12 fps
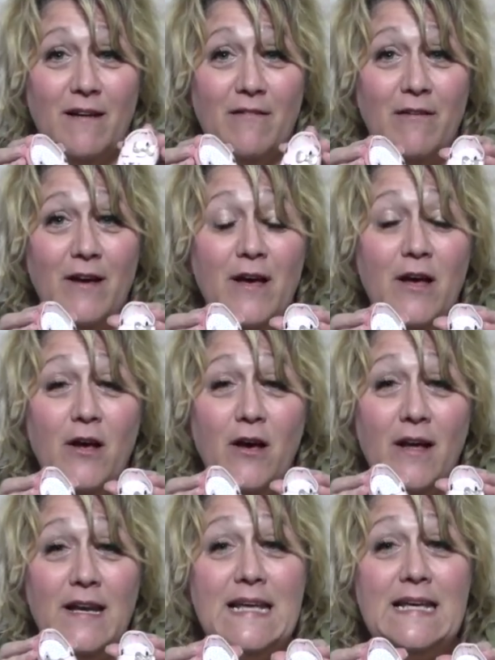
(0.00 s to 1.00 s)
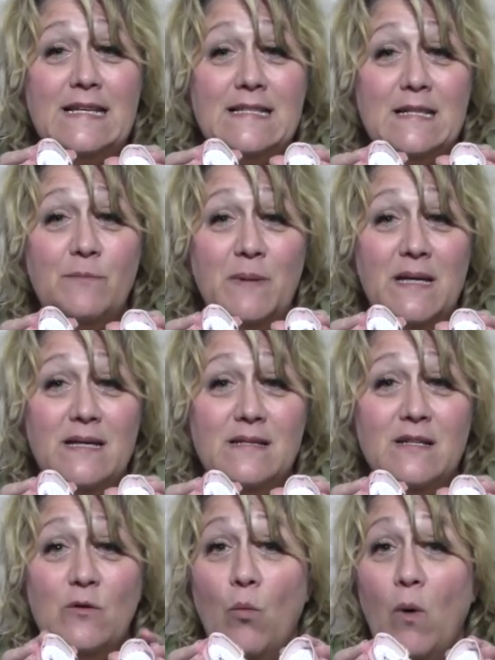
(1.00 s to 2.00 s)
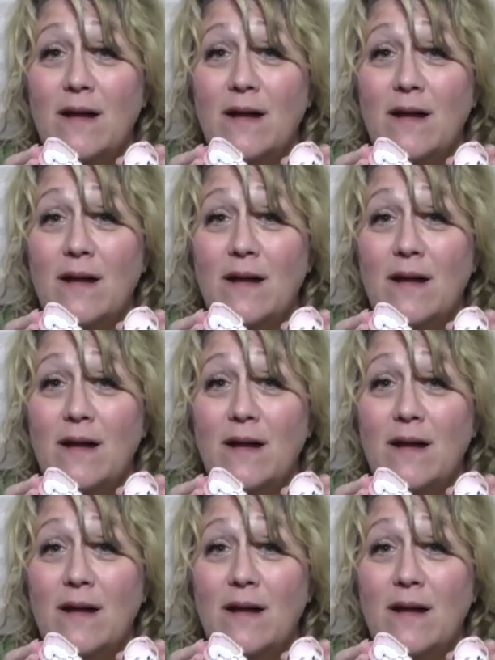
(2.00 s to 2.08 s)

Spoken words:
an easy peasy